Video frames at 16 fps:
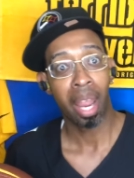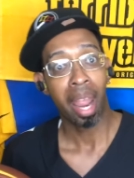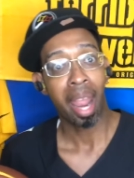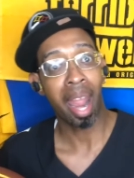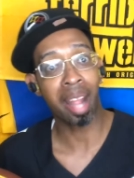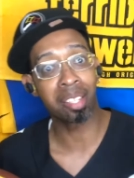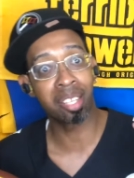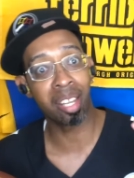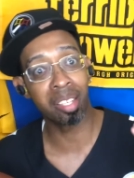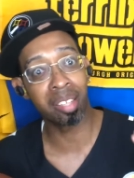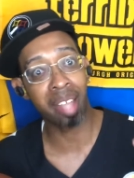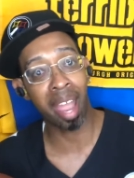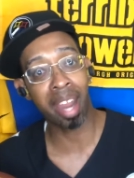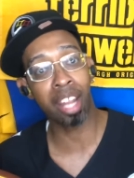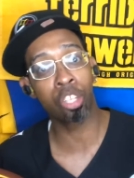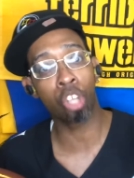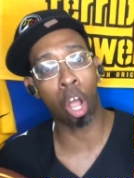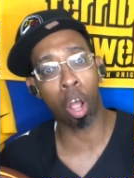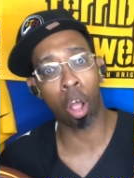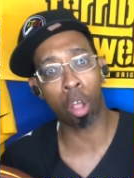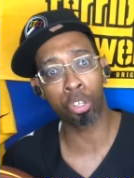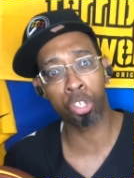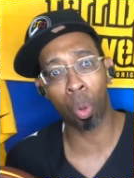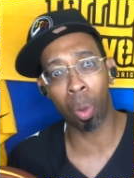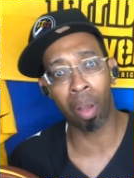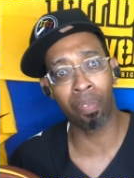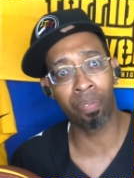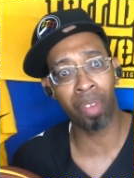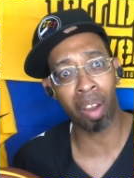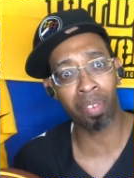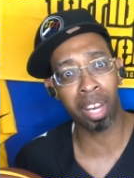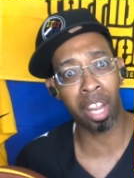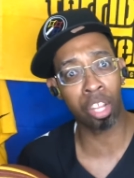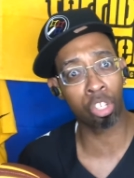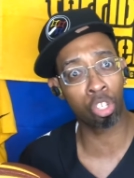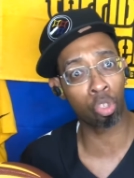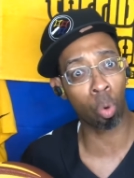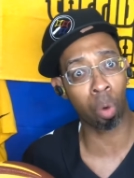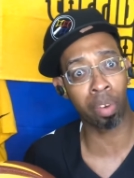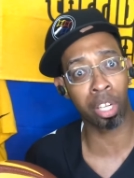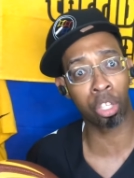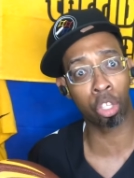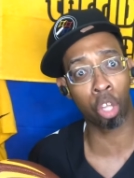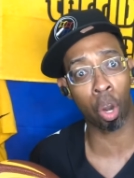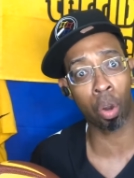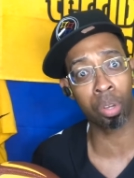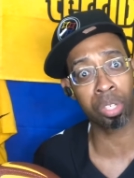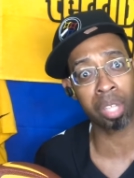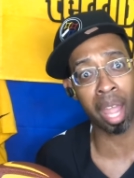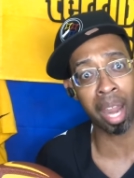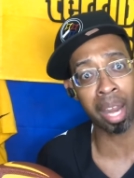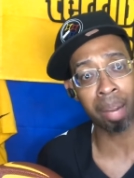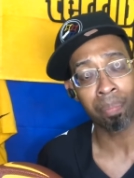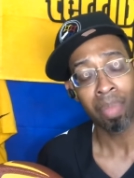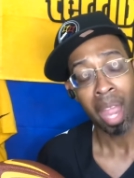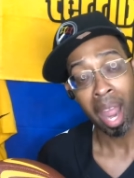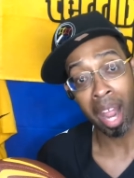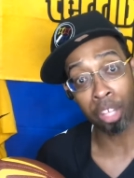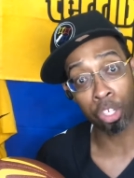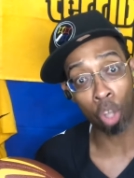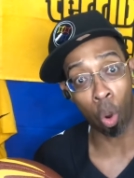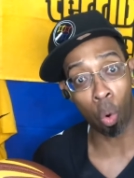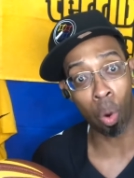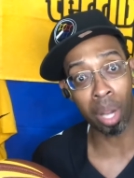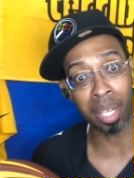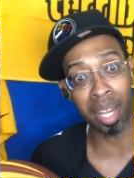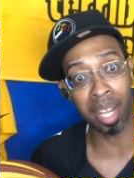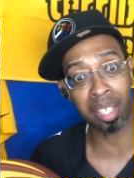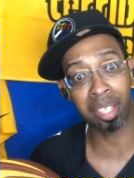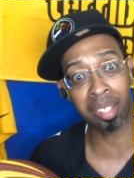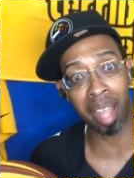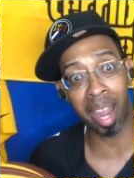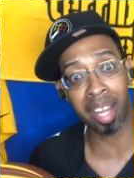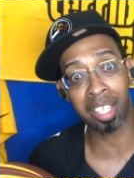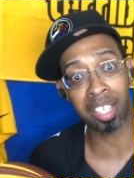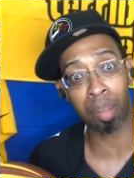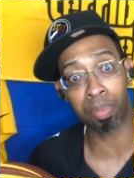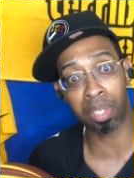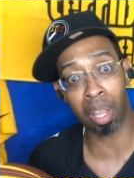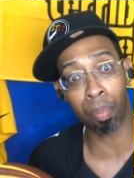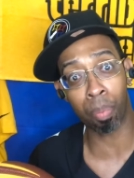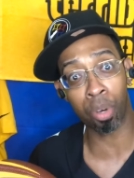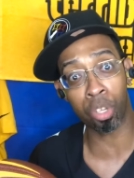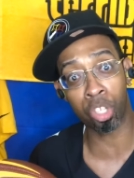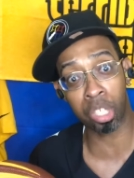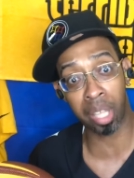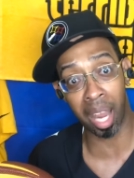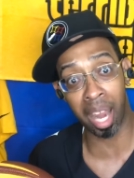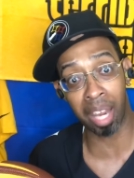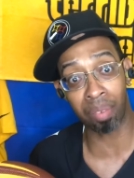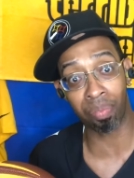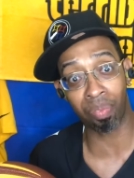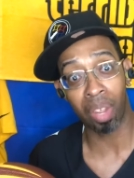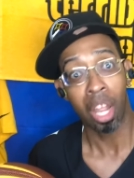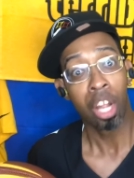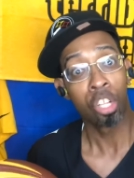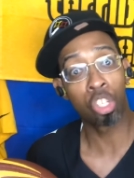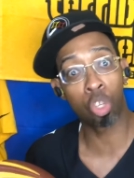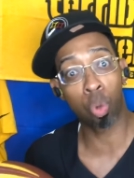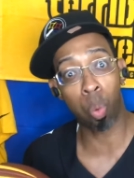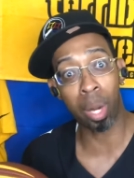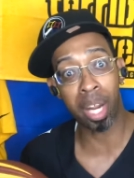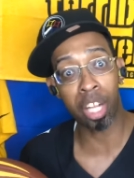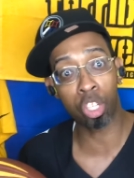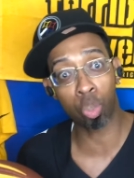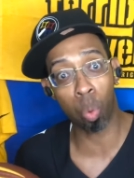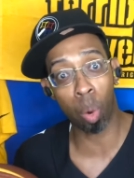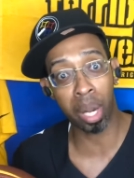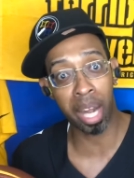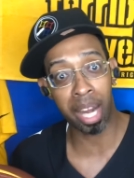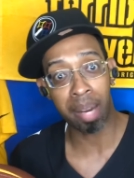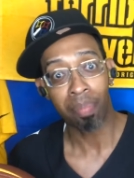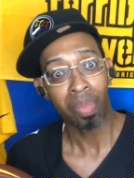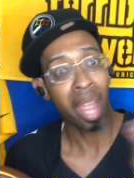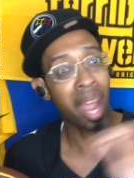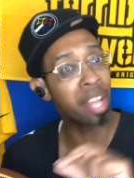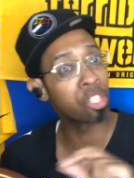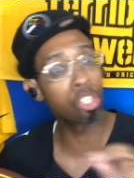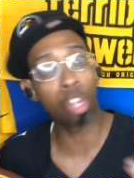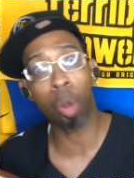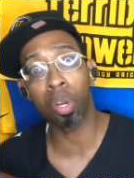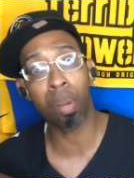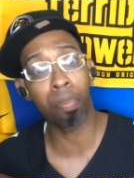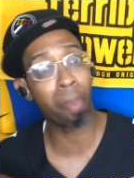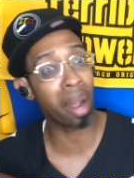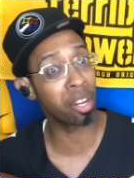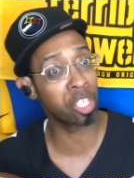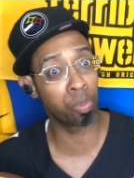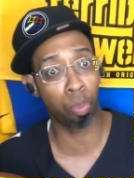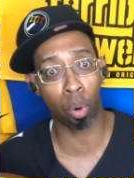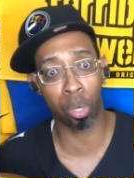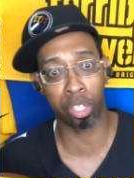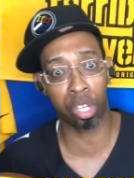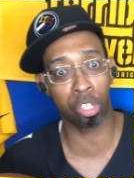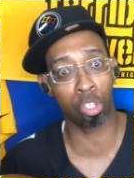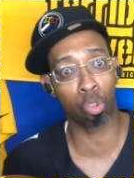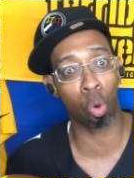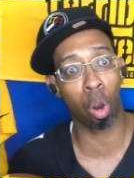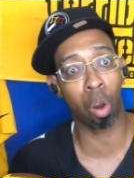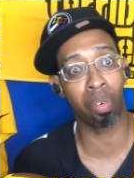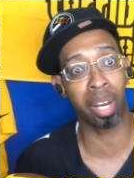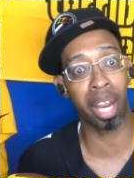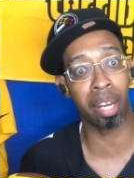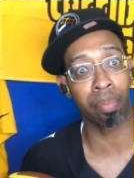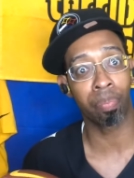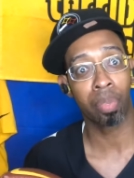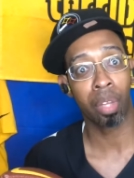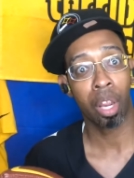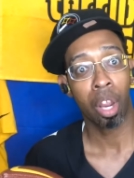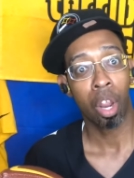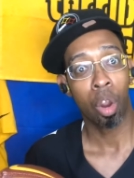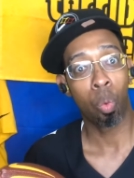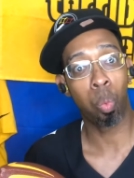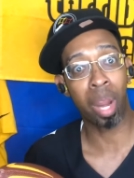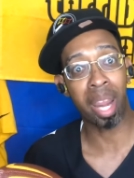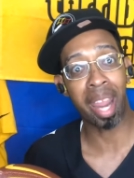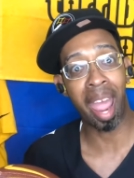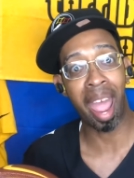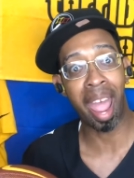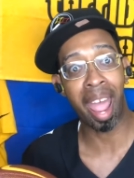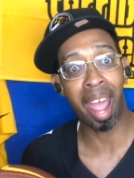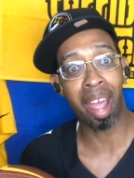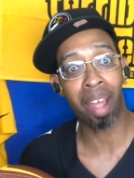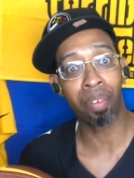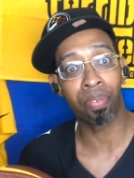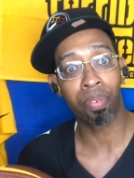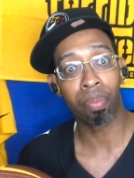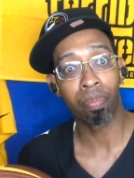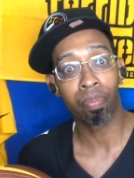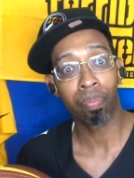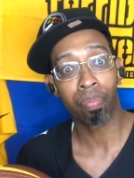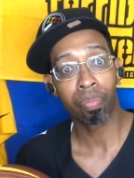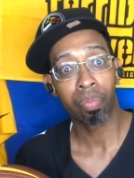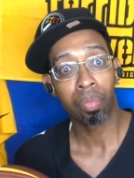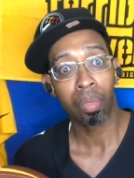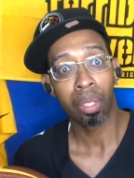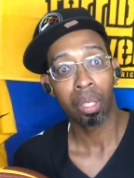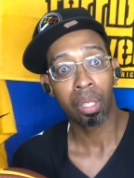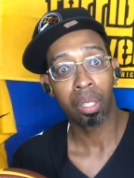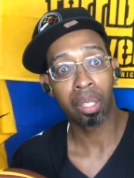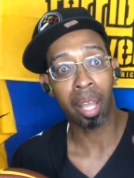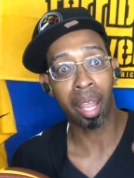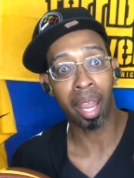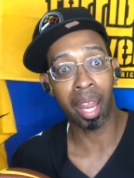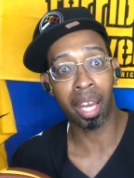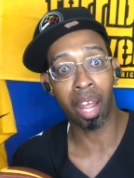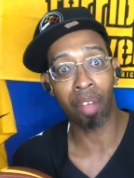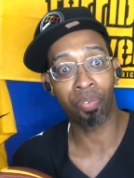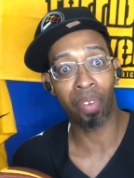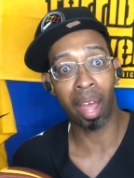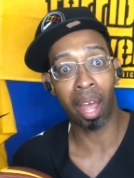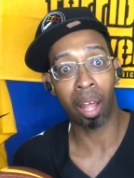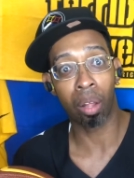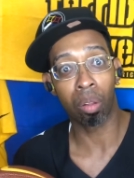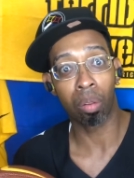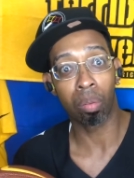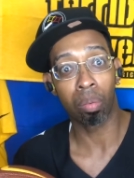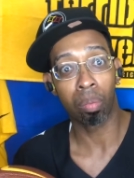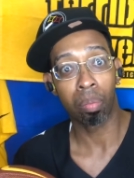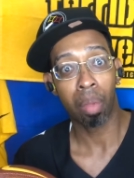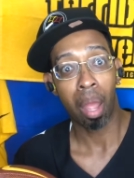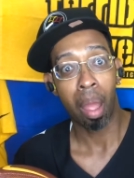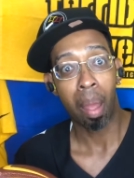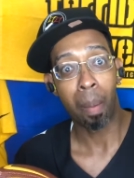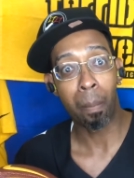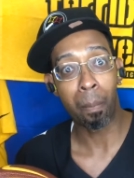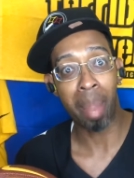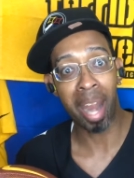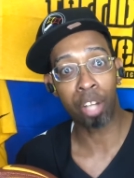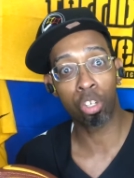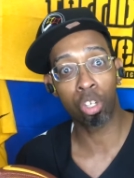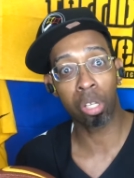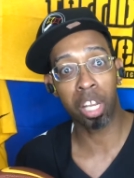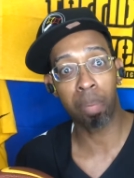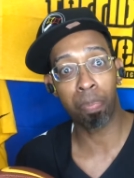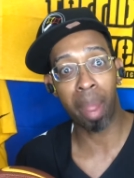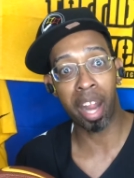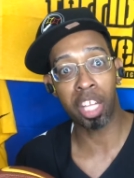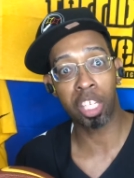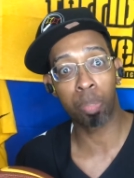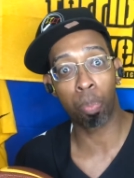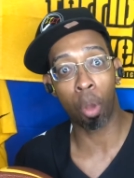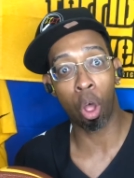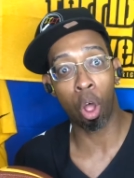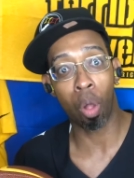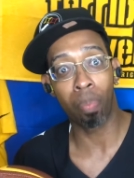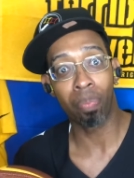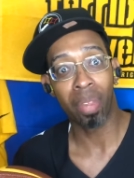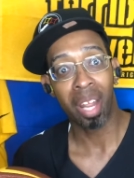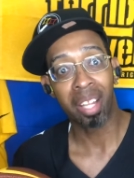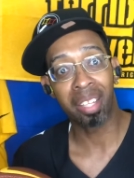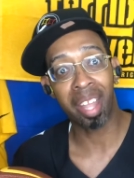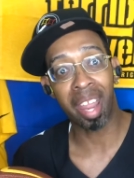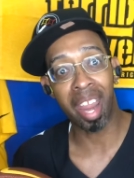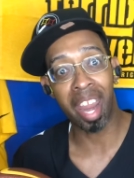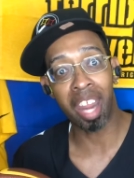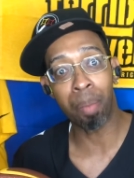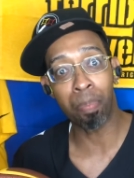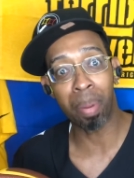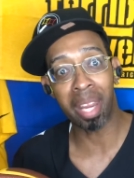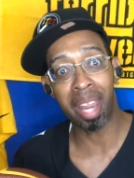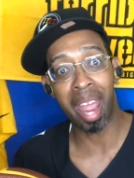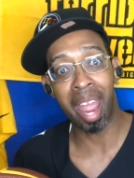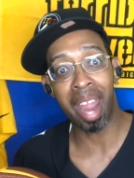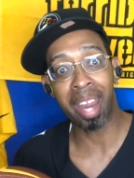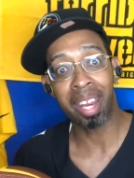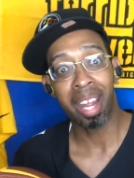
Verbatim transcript: And today is also a very historic Thursday, as on this day, September 10th, 2020, as noted by the sports historian, we have the NFL, Major League Baseball, the NBA,